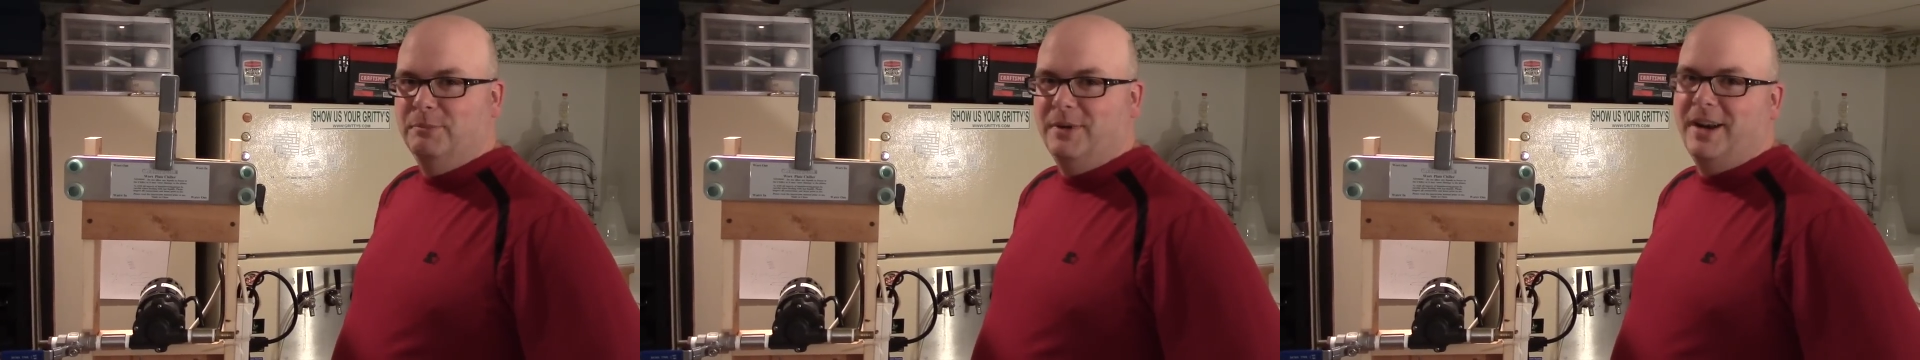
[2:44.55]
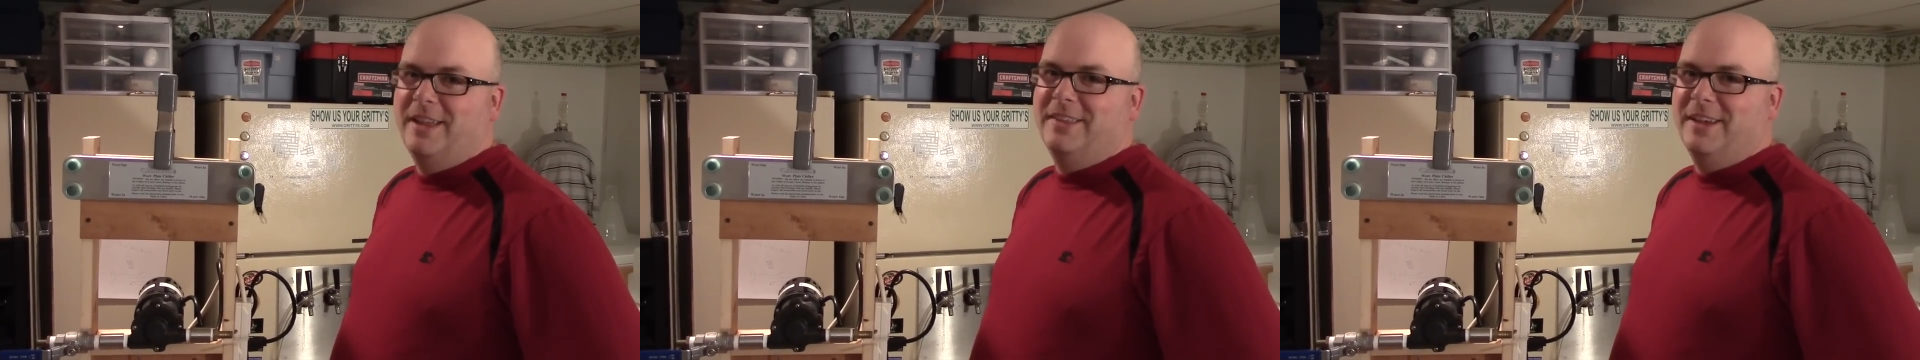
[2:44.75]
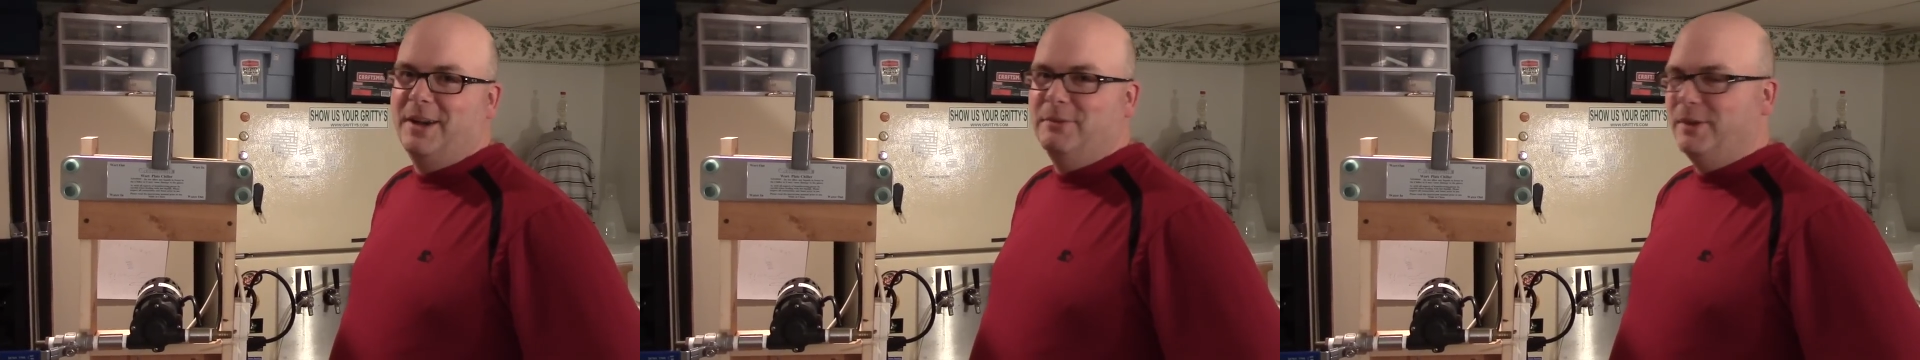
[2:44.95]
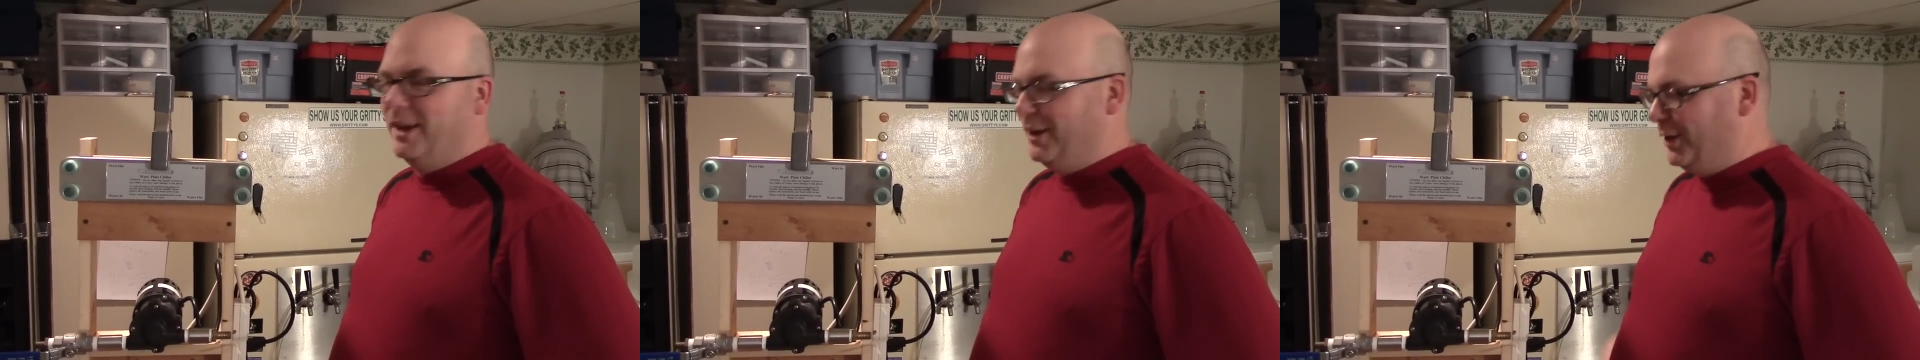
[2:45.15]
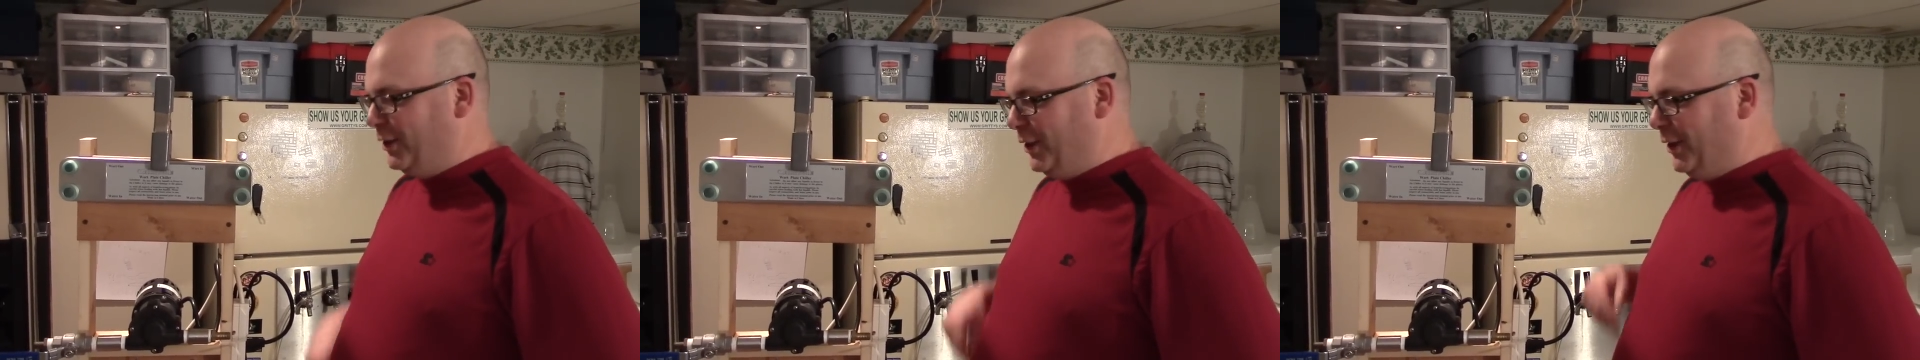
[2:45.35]
But I think I'm
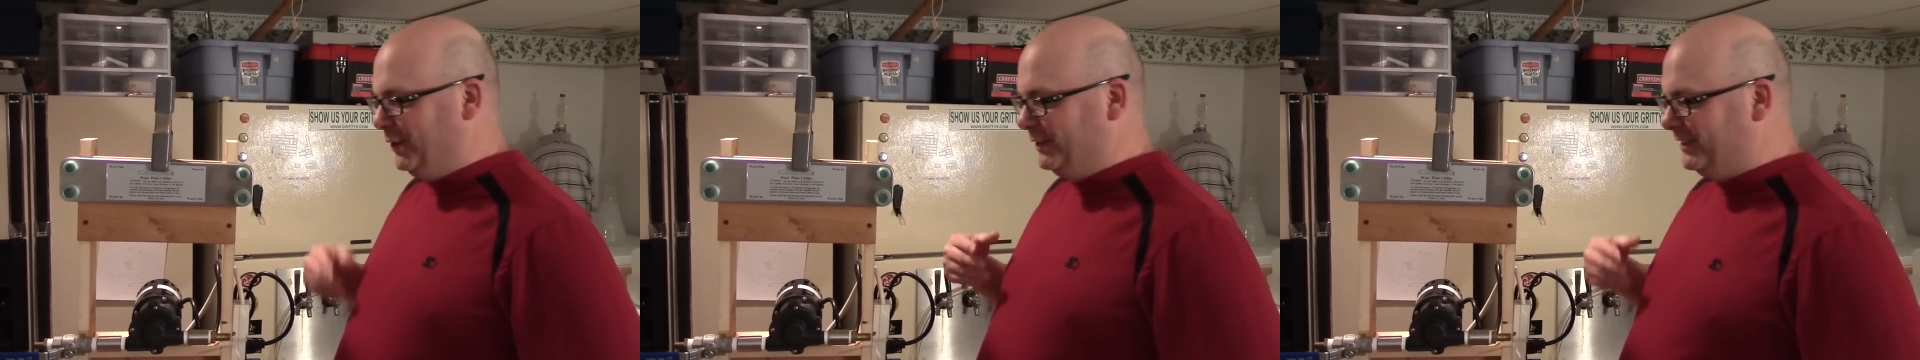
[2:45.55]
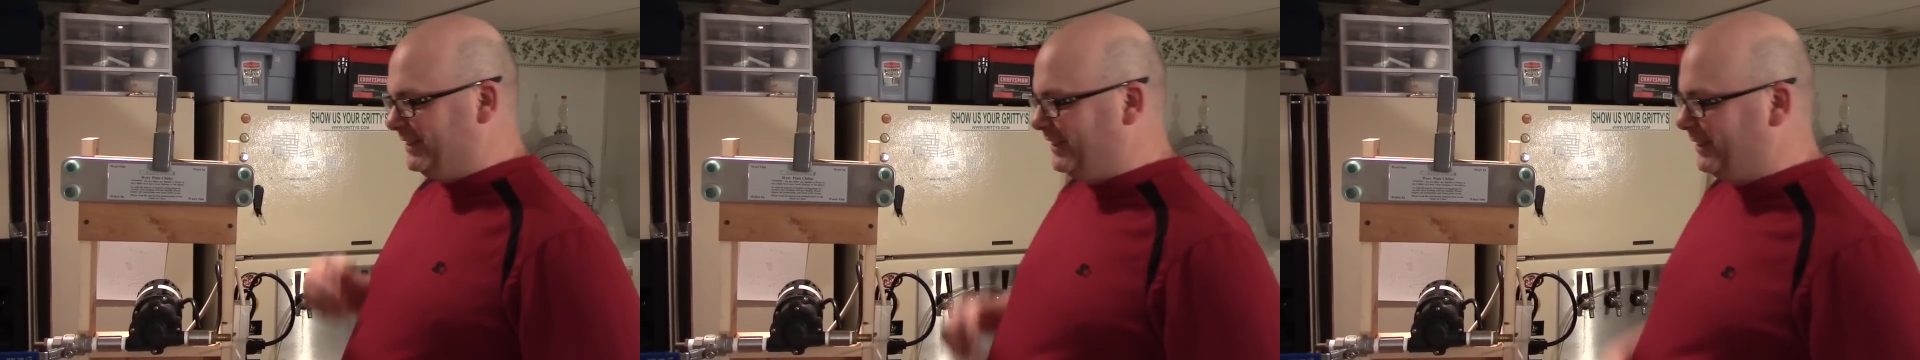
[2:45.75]
getting close.